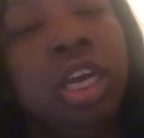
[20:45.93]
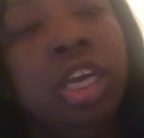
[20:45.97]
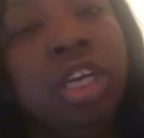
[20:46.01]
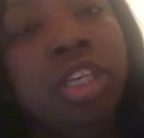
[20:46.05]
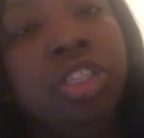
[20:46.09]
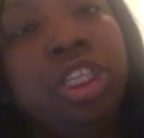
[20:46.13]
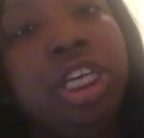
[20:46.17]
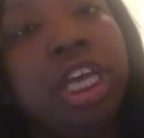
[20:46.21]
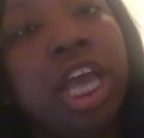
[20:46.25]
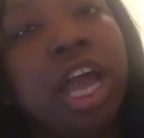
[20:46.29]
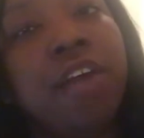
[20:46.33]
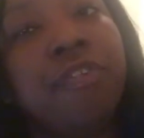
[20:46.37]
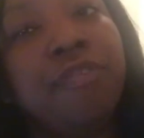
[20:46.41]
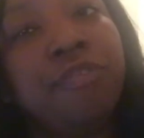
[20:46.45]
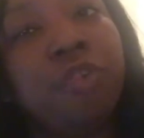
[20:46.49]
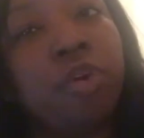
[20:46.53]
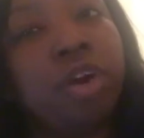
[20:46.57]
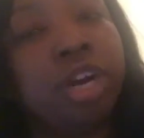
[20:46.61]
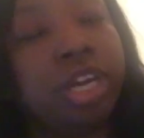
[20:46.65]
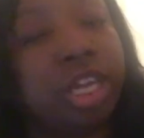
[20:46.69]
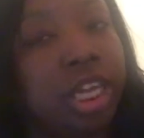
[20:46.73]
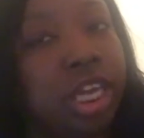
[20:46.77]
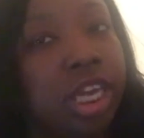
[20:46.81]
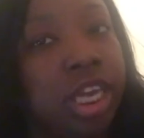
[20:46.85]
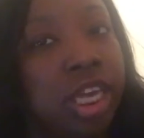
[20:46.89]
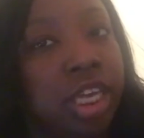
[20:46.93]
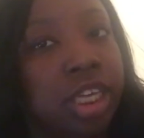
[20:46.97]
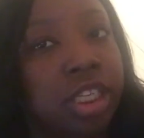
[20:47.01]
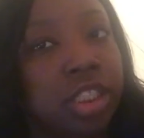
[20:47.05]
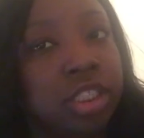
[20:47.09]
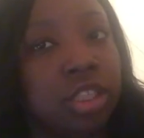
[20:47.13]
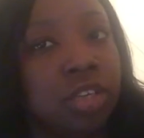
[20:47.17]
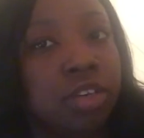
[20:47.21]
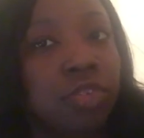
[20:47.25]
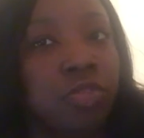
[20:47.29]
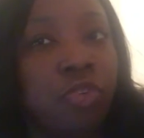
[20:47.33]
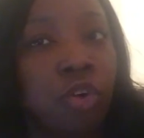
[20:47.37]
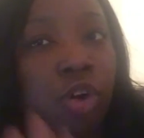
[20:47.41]
She got 4
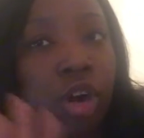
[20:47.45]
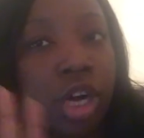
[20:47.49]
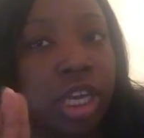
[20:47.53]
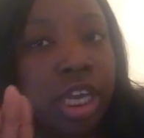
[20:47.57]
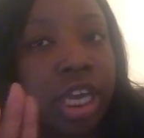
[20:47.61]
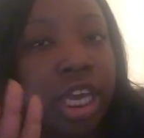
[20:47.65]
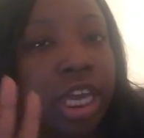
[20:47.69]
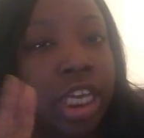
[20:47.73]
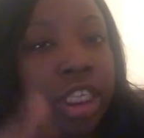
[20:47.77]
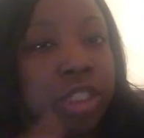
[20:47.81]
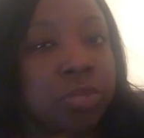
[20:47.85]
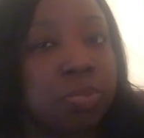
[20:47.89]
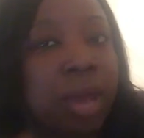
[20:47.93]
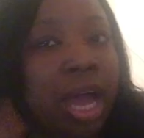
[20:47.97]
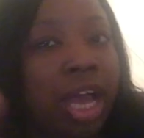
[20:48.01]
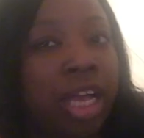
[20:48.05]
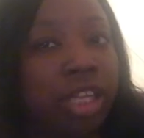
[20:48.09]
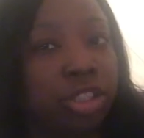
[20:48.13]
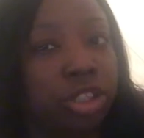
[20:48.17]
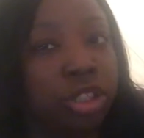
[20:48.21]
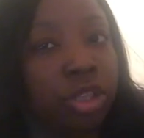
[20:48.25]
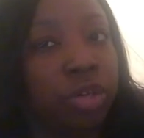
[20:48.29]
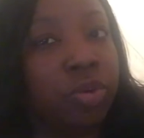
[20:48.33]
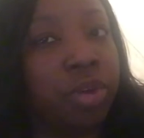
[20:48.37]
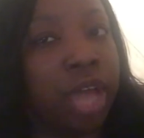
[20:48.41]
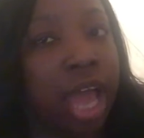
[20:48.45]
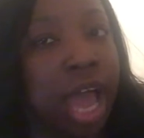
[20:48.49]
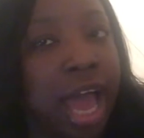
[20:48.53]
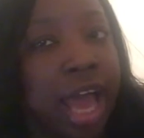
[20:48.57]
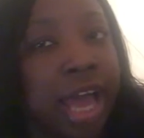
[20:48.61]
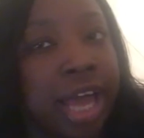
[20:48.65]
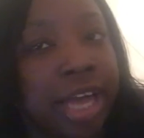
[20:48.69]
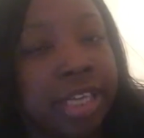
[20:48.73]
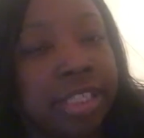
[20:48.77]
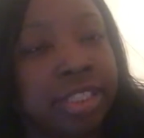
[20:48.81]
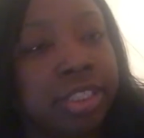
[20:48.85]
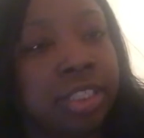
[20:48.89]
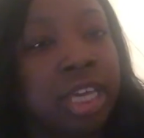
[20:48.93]
kids. 4 kids by 2
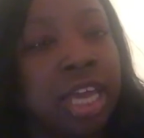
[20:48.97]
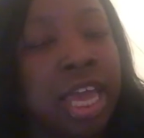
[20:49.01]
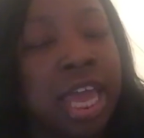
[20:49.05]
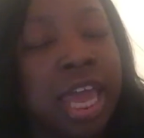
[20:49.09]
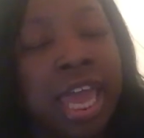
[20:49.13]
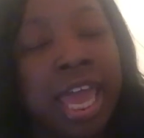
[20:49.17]
guys.